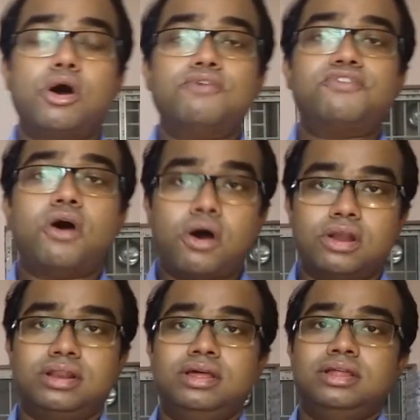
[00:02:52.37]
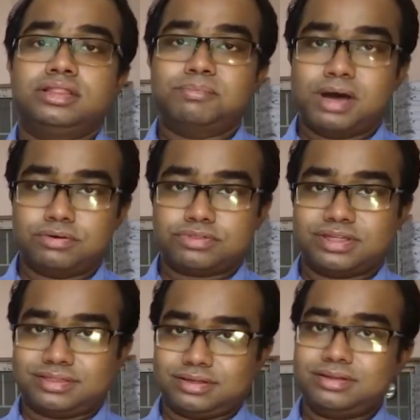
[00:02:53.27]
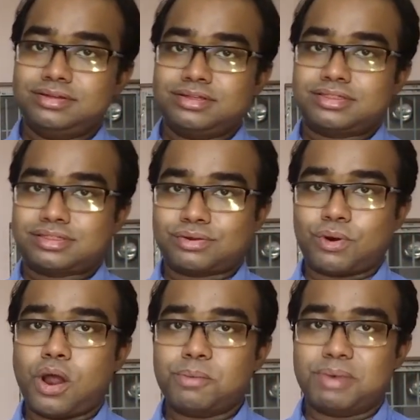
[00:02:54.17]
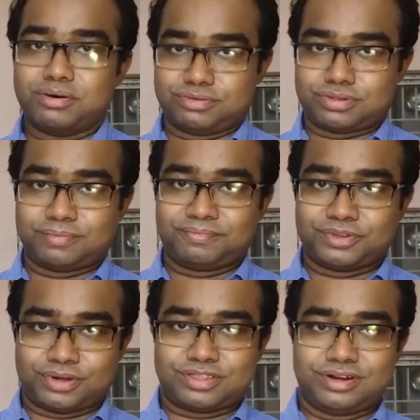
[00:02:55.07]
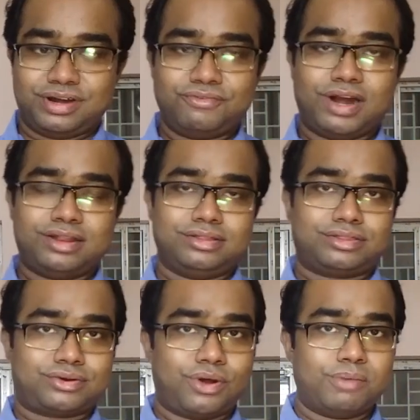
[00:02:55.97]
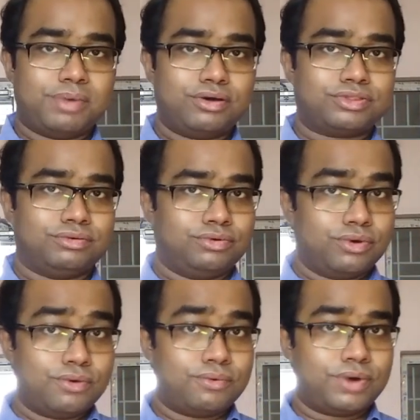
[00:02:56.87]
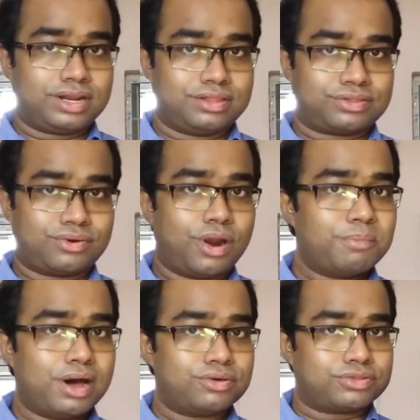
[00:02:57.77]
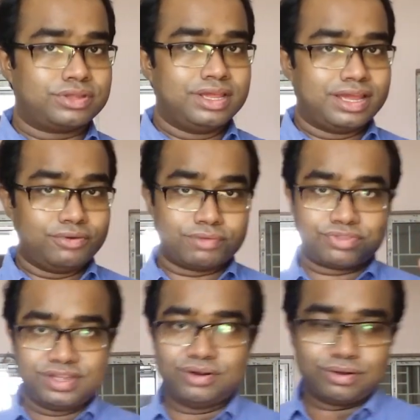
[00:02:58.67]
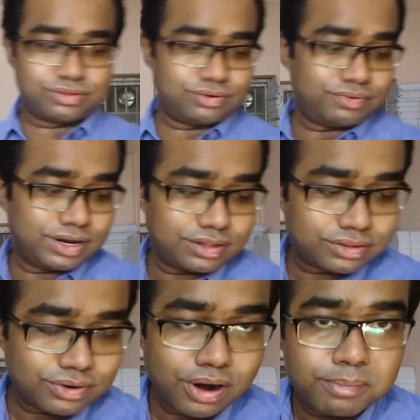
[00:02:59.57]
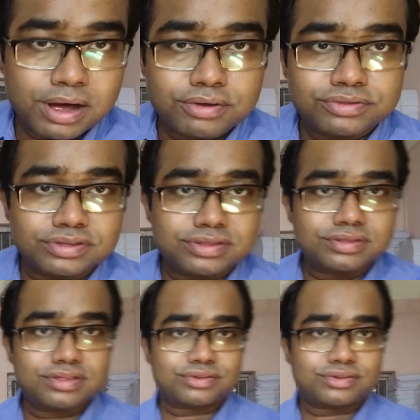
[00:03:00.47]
of all the mouse is a scroll mouse. Okay children, what is a scroll mouse? You know what is a scroll mouse. You have seen also what is a scroll mouse. This is the